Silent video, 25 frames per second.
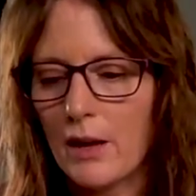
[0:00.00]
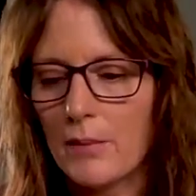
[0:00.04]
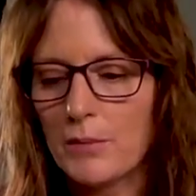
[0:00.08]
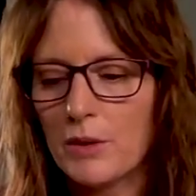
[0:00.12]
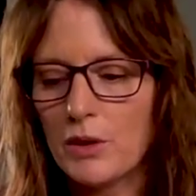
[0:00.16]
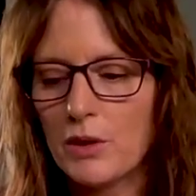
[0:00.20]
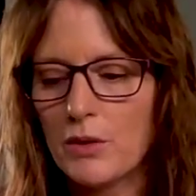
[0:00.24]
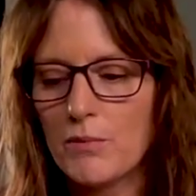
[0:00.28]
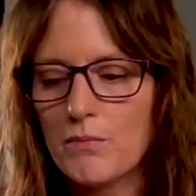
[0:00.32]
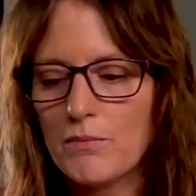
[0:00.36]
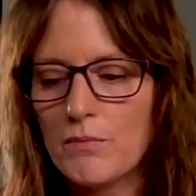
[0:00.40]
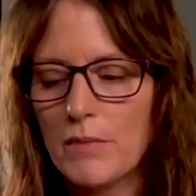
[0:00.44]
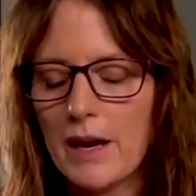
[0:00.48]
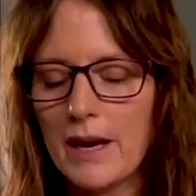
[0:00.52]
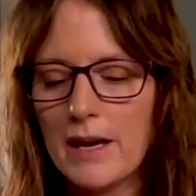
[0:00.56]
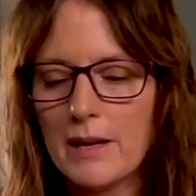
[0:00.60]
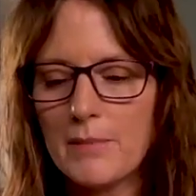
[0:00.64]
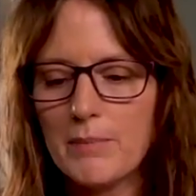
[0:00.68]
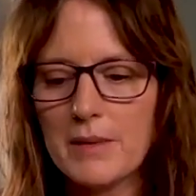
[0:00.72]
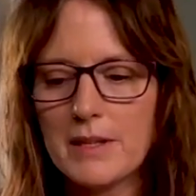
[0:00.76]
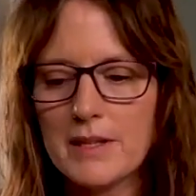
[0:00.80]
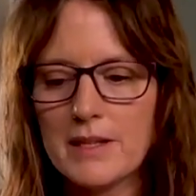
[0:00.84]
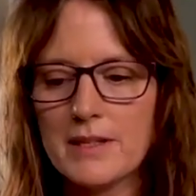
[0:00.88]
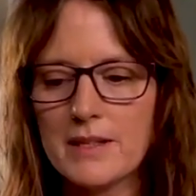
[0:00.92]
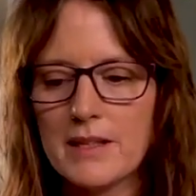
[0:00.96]
You
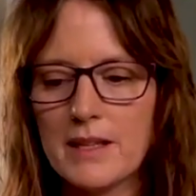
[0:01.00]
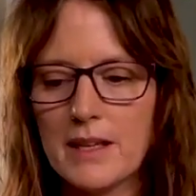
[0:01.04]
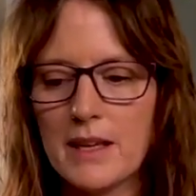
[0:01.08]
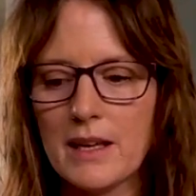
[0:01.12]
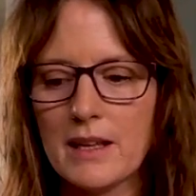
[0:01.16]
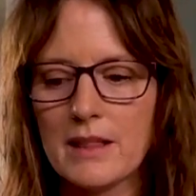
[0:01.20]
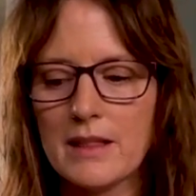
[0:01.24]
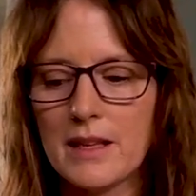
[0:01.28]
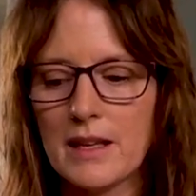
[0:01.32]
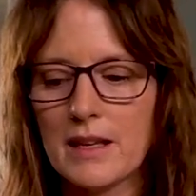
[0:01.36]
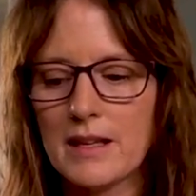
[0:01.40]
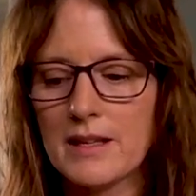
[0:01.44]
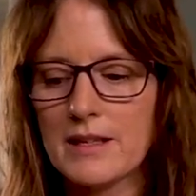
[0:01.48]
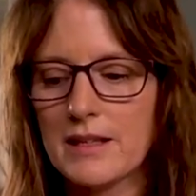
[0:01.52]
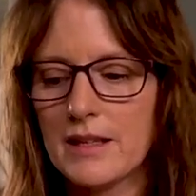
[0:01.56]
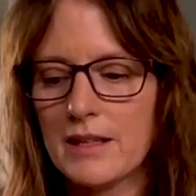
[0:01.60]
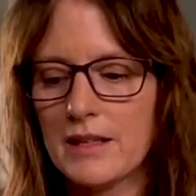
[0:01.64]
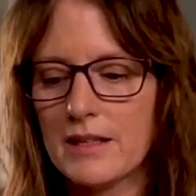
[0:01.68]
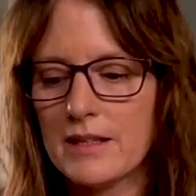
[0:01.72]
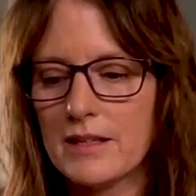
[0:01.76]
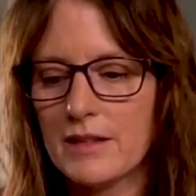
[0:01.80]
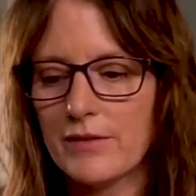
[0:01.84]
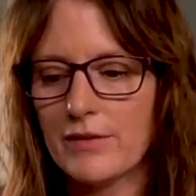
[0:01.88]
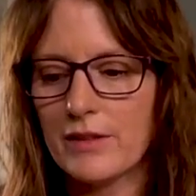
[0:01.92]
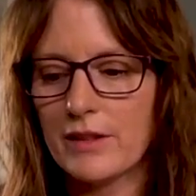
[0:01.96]
might be seeing things in
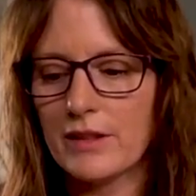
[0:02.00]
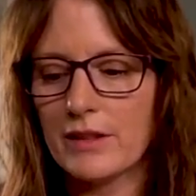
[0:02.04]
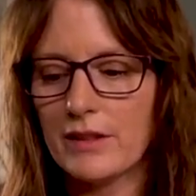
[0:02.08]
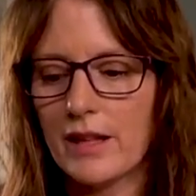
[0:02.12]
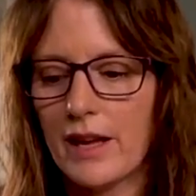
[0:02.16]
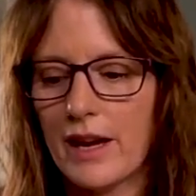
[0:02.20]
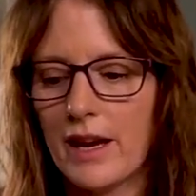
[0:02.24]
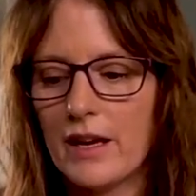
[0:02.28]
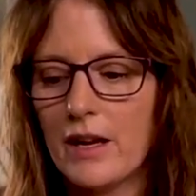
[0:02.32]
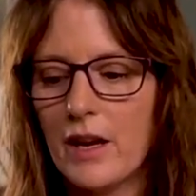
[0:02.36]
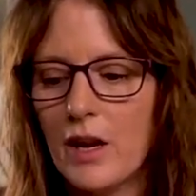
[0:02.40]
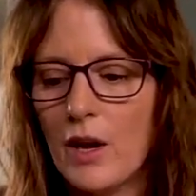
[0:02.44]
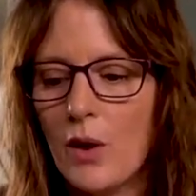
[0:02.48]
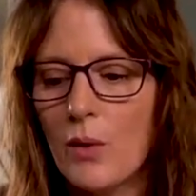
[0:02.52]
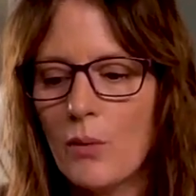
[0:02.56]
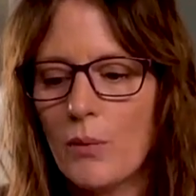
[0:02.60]
a different light.